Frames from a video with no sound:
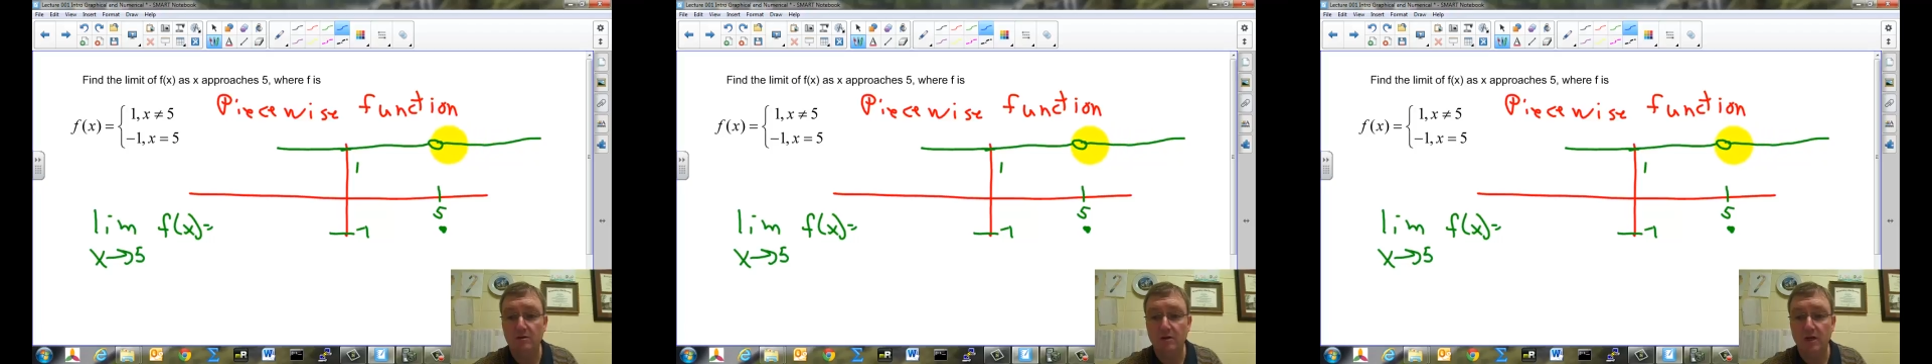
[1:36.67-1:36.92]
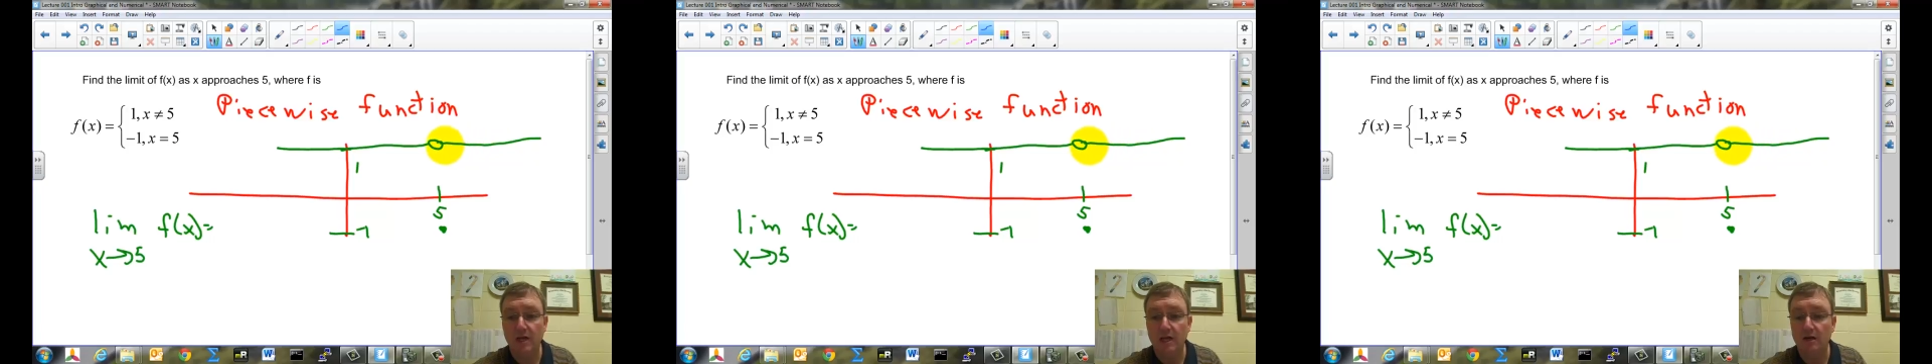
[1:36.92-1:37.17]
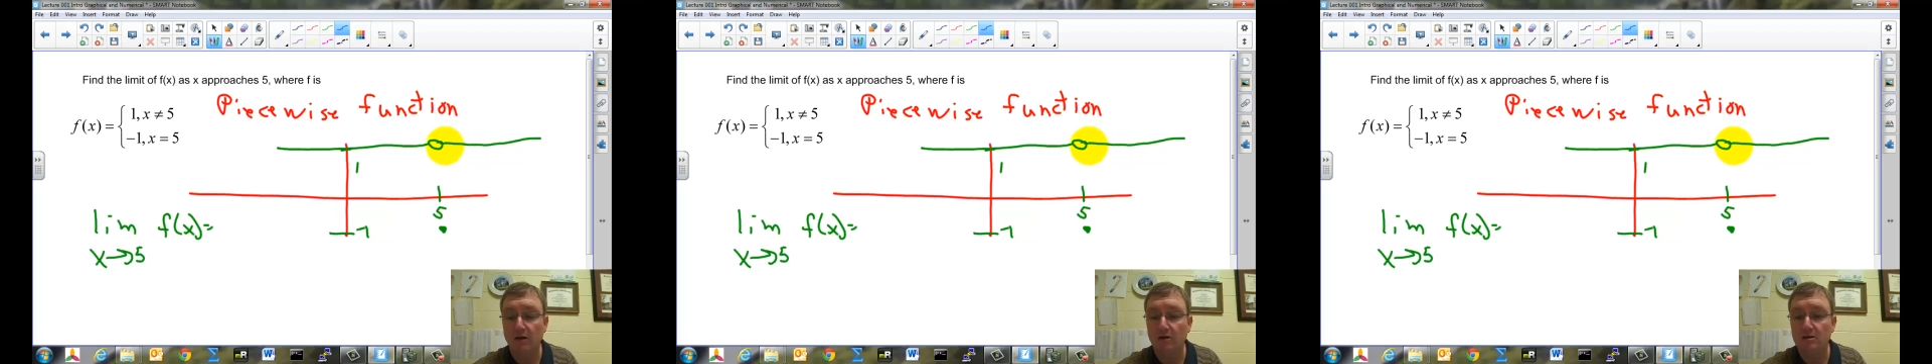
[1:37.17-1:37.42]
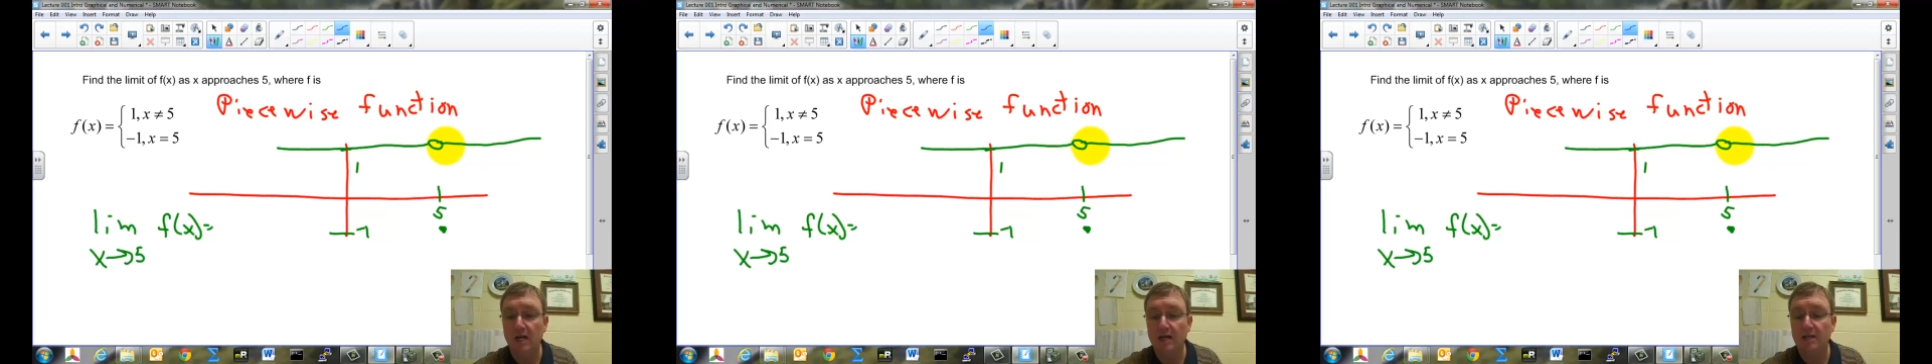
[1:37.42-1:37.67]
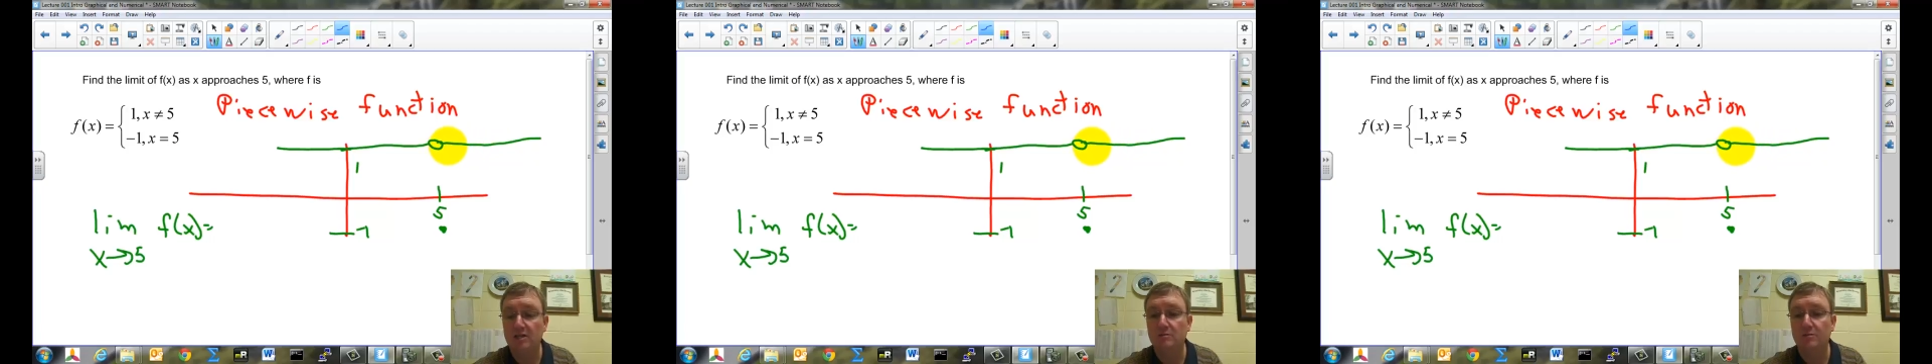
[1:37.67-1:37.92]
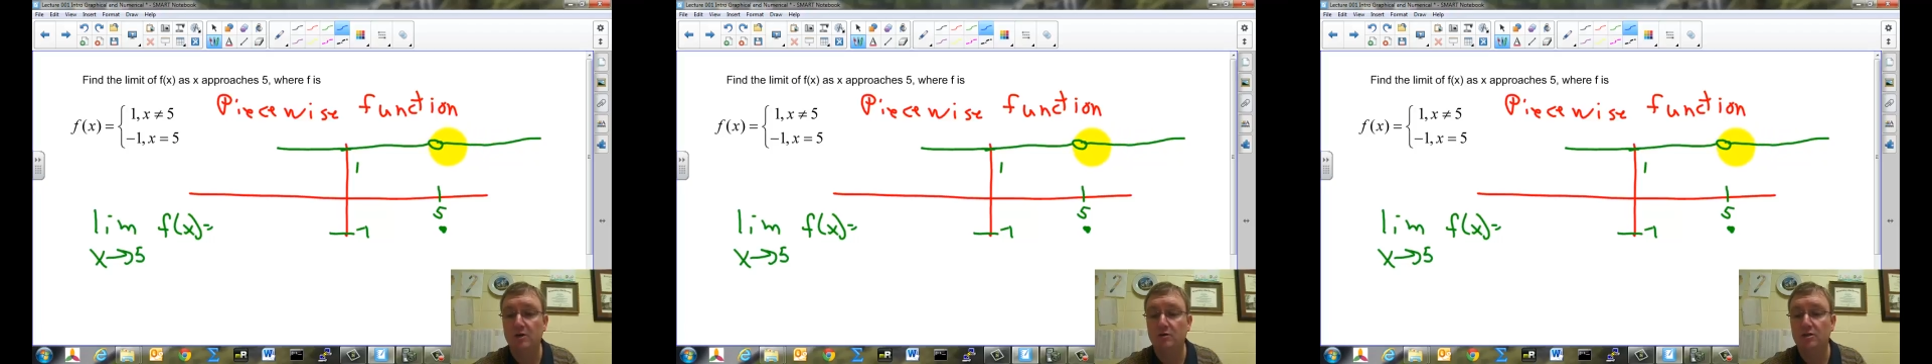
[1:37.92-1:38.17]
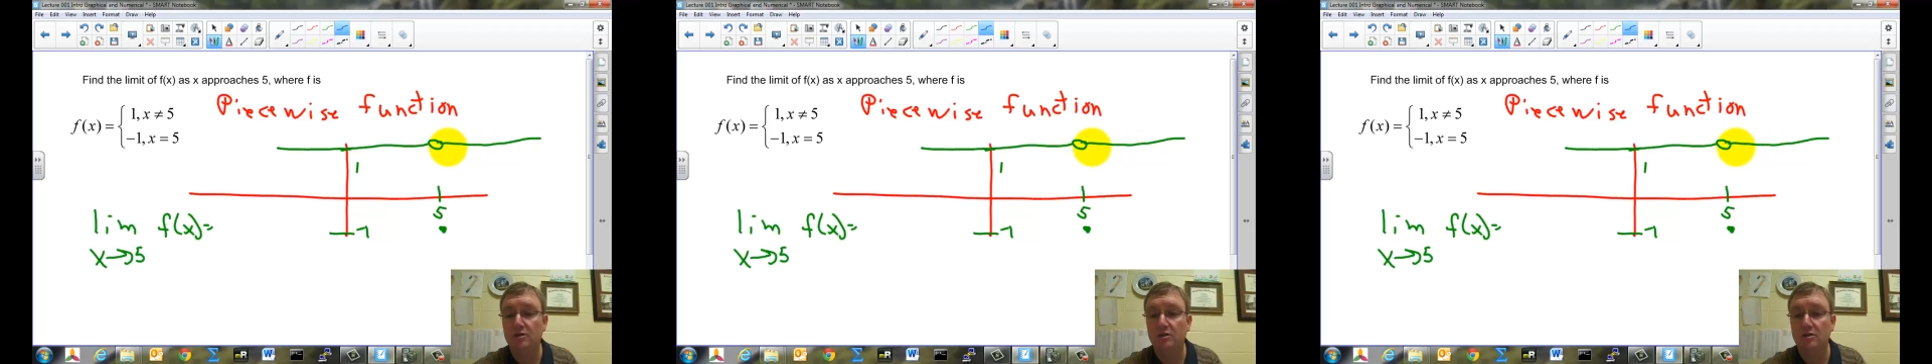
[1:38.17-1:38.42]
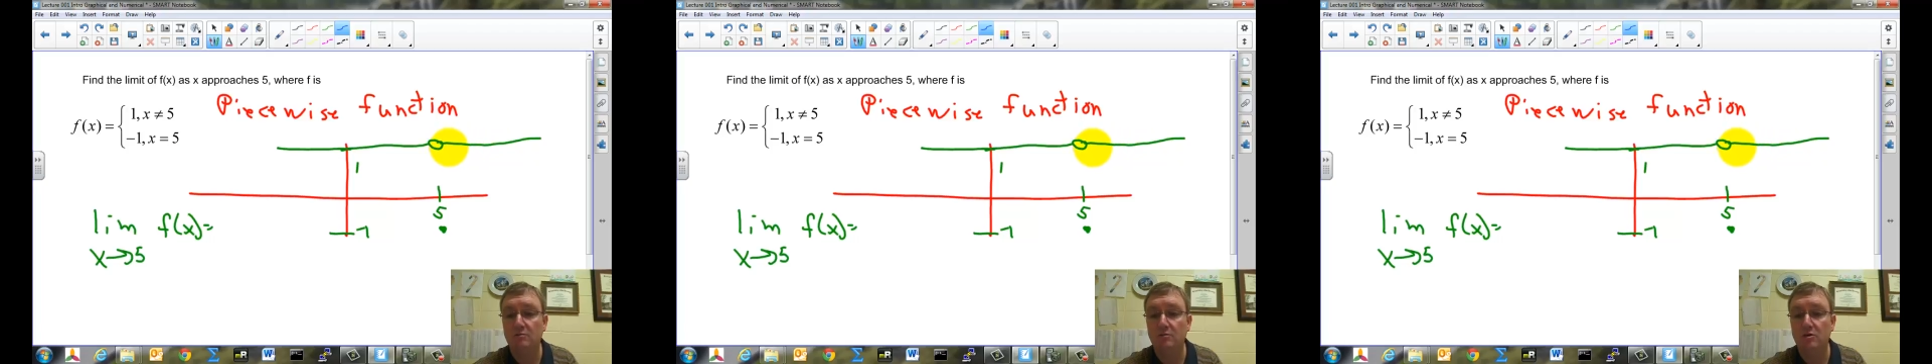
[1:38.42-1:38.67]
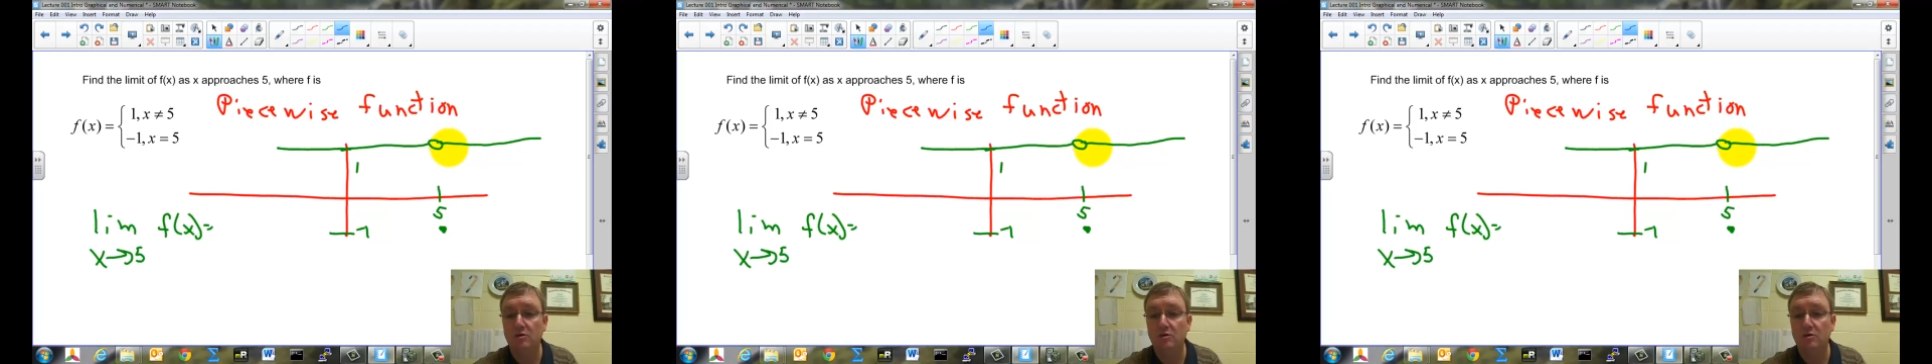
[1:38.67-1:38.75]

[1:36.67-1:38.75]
it looks like it's approaching the number